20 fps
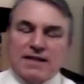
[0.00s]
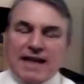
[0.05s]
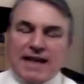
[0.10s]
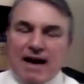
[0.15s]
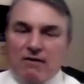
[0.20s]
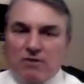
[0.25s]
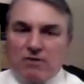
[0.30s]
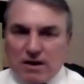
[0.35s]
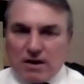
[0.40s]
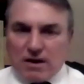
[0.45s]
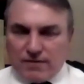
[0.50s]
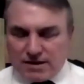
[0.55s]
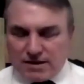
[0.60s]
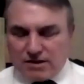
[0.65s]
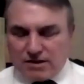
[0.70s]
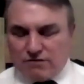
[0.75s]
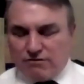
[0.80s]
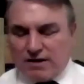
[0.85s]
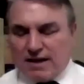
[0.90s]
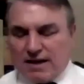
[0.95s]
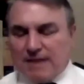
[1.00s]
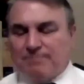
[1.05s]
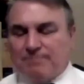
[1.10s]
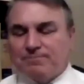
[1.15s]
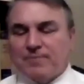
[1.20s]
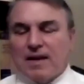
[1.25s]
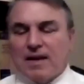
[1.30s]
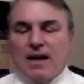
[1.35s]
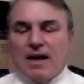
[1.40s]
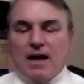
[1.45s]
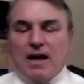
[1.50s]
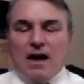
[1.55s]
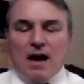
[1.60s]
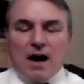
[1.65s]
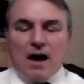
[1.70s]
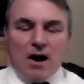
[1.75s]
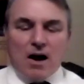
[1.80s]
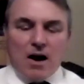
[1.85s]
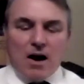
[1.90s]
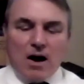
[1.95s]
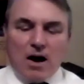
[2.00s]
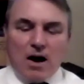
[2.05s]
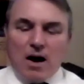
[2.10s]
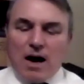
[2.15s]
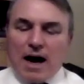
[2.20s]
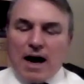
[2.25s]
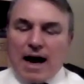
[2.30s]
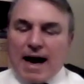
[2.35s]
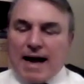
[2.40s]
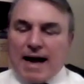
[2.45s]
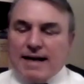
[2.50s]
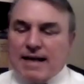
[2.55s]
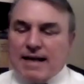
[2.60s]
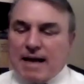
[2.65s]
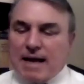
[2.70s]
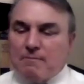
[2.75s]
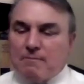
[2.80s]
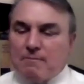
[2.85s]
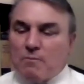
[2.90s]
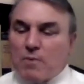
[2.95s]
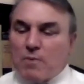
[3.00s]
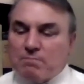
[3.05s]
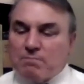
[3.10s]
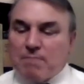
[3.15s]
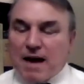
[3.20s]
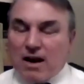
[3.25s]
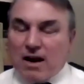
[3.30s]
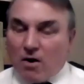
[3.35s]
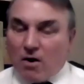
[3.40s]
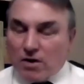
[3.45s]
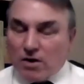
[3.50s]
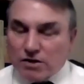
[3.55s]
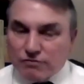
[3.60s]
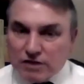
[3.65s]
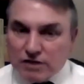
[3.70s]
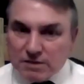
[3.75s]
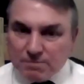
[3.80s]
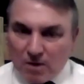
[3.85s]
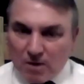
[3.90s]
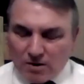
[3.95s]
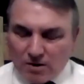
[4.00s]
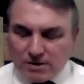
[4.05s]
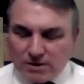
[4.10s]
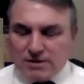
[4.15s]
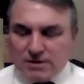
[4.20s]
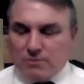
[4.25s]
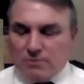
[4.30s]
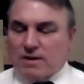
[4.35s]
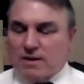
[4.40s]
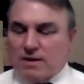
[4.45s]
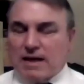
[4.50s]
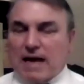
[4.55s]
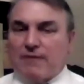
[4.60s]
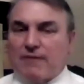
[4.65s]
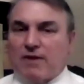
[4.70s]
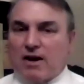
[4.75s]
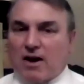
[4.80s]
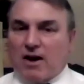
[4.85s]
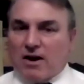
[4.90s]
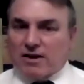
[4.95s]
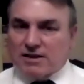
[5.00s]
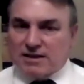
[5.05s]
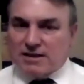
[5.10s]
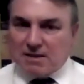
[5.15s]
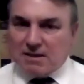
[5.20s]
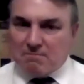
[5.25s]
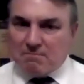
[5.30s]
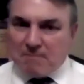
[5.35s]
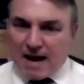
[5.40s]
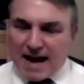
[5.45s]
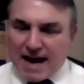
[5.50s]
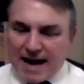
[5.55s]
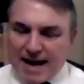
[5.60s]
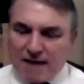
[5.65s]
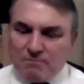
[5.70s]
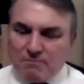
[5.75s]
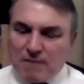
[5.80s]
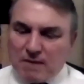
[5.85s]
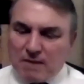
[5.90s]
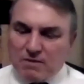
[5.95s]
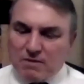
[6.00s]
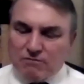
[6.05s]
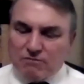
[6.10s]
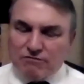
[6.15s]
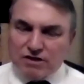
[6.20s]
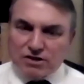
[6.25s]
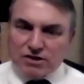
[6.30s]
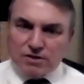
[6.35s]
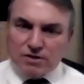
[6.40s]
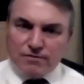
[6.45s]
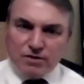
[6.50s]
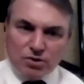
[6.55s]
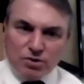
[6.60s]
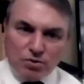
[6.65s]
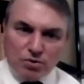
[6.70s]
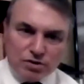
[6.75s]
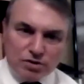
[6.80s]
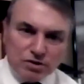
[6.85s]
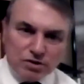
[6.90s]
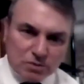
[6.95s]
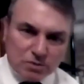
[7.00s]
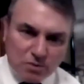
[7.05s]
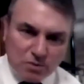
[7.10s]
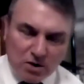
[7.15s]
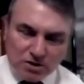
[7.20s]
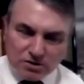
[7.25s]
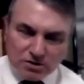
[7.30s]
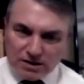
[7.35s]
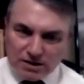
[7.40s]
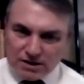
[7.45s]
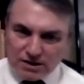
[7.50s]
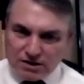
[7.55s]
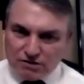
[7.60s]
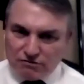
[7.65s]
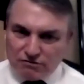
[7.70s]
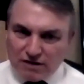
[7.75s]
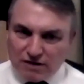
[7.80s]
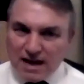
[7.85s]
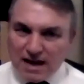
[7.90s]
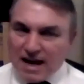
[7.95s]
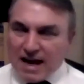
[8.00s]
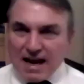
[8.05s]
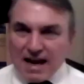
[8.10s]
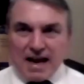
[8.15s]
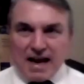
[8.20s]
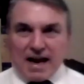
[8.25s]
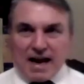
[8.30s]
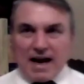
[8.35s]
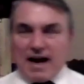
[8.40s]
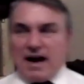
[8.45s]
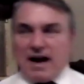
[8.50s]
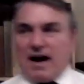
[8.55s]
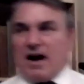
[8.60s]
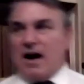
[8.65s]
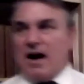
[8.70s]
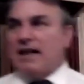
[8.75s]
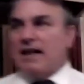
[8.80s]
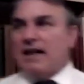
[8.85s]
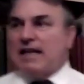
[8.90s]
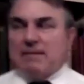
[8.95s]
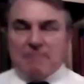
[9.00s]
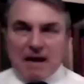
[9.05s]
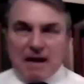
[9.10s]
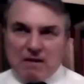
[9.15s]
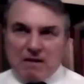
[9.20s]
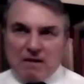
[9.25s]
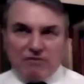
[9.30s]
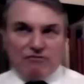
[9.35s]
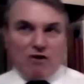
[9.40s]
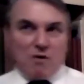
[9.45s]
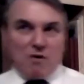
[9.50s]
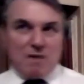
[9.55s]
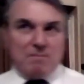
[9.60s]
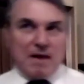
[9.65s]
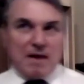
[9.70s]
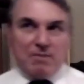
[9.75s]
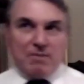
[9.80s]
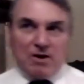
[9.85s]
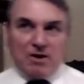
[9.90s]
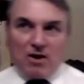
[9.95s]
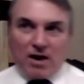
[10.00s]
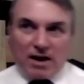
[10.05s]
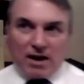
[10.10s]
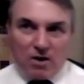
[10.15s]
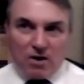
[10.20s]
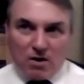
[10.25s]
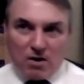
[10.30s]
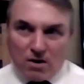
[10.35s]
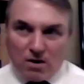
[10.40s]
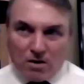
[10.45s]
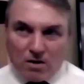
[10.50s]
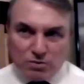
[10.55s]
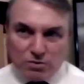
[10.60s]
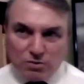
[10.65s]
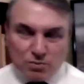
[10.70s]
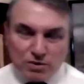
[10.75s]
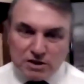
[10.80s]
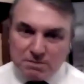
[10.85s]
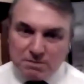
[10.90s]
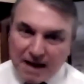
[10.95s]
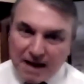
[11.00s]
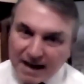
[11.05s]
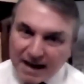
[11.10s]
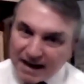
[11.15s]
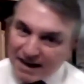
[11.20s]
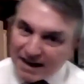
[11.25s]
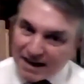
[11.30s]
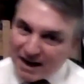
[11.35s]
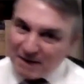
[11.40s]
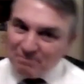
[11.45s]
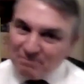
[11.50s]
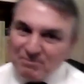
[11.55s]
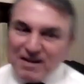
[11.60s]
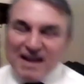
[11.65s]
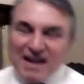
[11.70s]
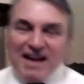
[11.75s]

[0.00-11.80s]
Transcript: The Outline of History, uh, and then with Belloc's response, with the Everlasting Man, maybe the Christopher Dawson's works on history, uh, and then maybe throwing people like Oswald Spengler,